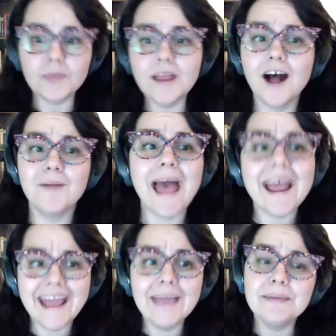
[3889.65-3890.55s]
at
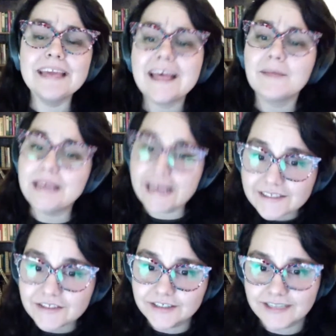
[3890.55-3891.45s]
8 p.m.
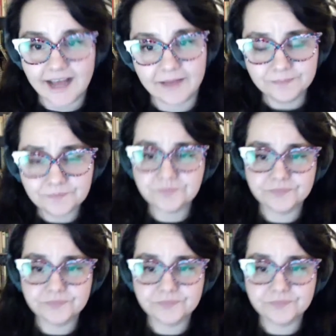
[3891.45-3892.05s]
Eastern Time.